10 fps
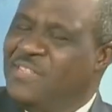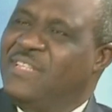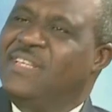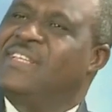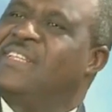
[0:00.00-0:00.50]

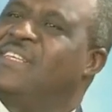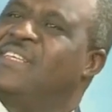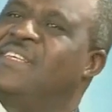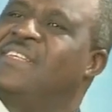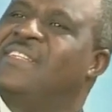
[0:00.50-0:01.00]

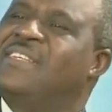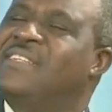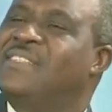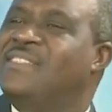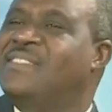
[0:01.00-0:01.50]

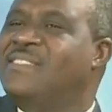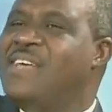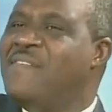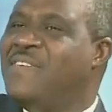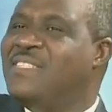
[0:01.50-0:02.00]

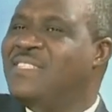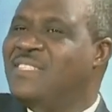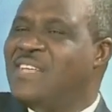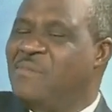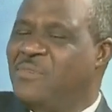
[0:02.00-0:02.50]
the
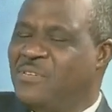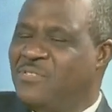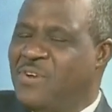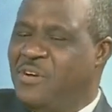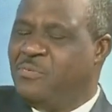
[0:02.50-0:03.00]
emphasis I'm
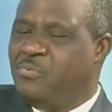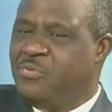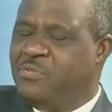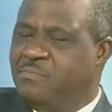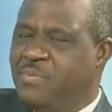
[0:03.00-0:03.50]
just trying to
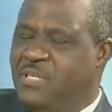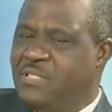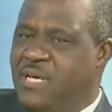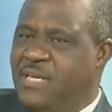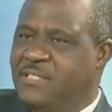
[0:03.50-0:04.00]
put in place
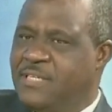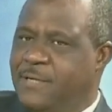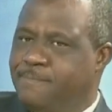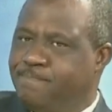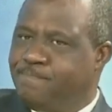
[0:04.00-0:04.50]
here is
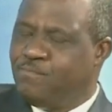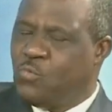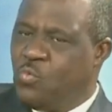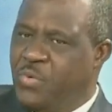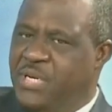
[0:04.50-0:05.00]
that
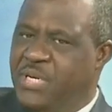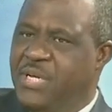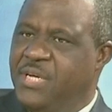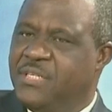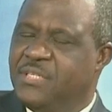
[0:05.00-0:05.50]
we
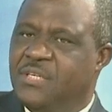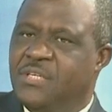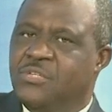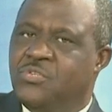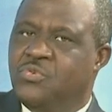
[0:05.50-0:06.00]
need
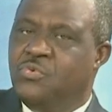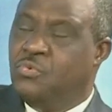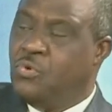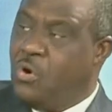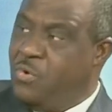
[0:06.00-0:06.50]
to
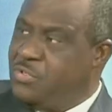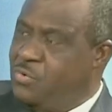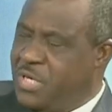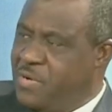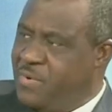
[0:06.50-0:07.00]
always
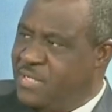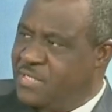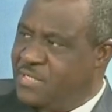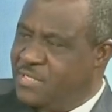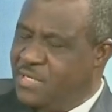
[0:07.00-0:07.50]
look
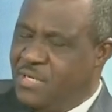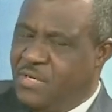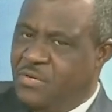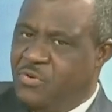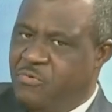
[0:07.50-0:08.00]
inwards.
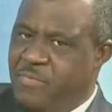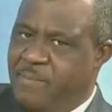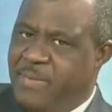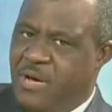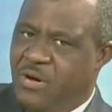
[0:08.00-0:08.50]
You
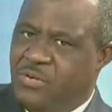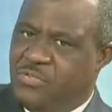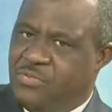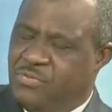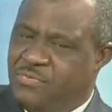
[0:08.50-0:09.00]
remember
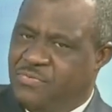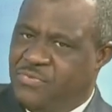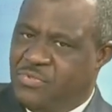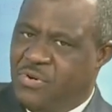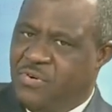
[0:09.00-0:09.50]
also, if
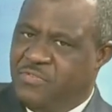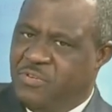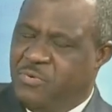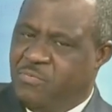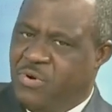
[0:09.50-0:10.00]
you talk of
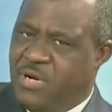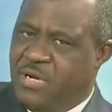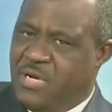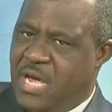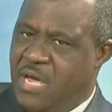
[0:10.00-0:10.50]
JP
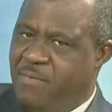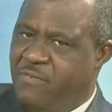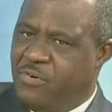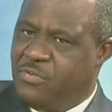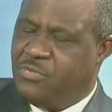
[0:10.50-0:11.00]
Morgan,
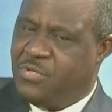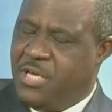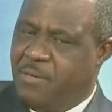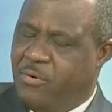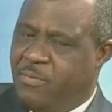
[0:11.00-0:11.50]
IMF also
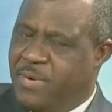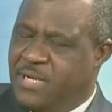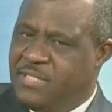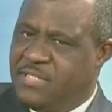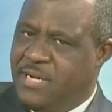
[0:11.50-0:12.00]
came up
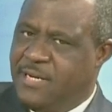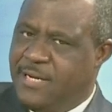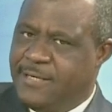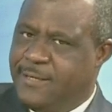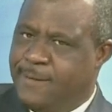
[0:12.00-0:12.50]
and said that